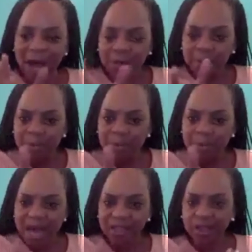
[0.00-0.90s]

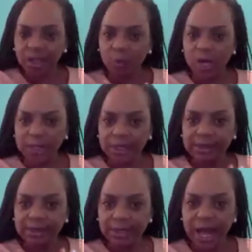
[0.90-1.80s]
I'm, I'm
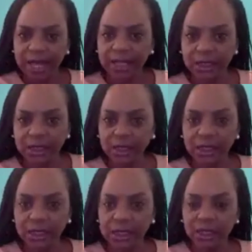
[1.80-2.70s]
imagining what
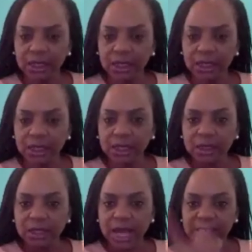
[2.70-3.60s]
it's like
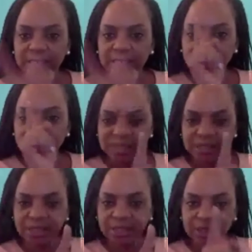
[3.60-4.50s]
Right.
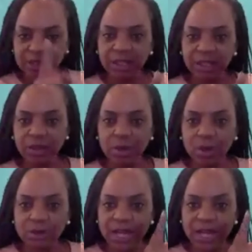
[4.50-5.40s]
As a six and
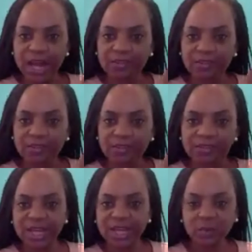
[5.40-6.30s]
ten year old,
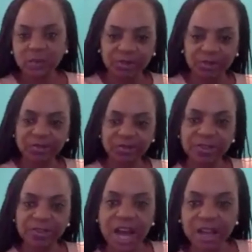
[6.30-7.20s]
have sex with
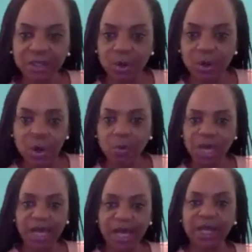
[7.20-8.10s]
a 55
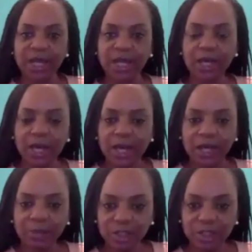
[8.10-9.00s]
year old man
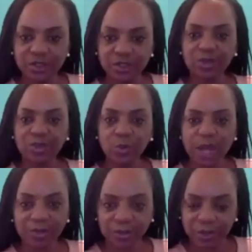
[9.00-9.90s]
and be
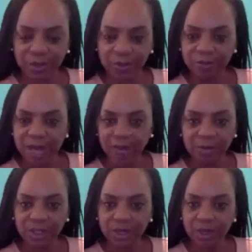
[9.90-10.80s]
stripped away
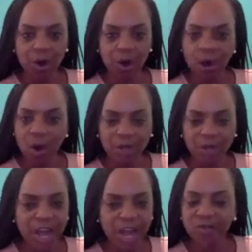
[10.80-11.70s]
from your family,
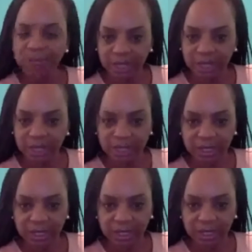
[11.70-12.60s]
your home, and
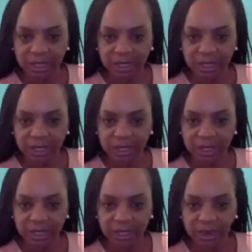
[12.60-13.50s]
everything that you know.